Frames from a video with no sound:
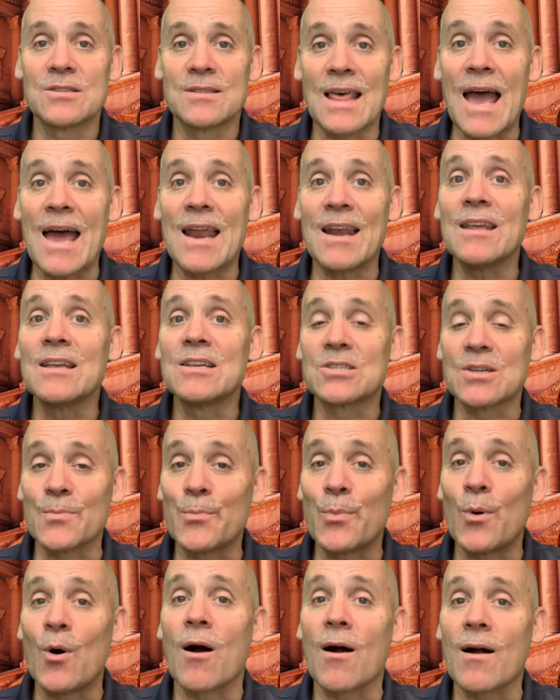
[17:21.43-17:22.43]
That is a
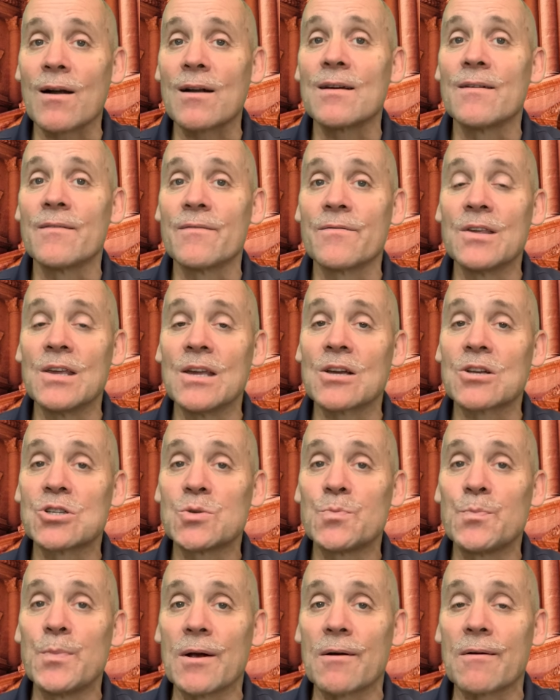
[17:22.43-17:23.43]
part of the
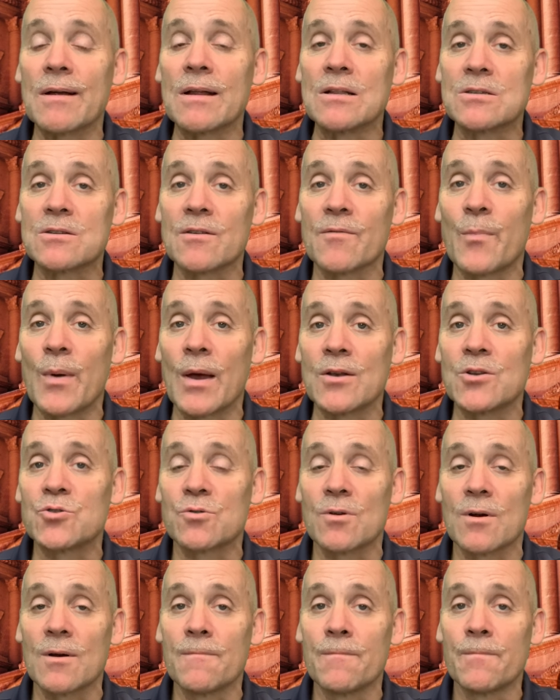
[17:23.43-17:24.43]
experience of
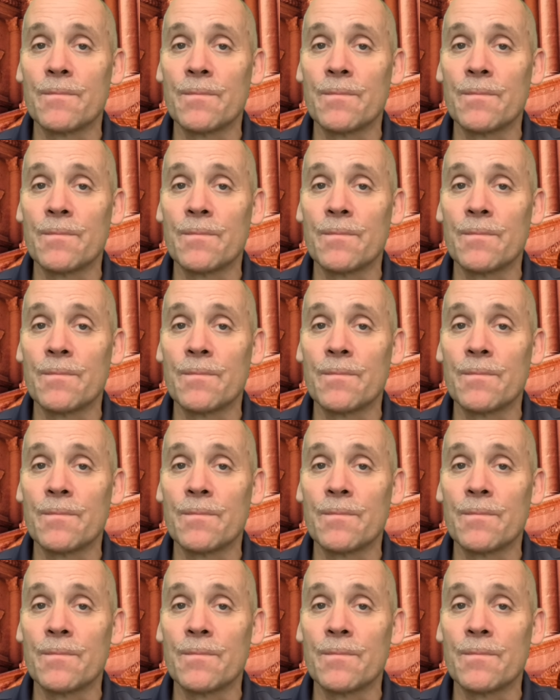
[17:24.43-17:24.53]
Petra.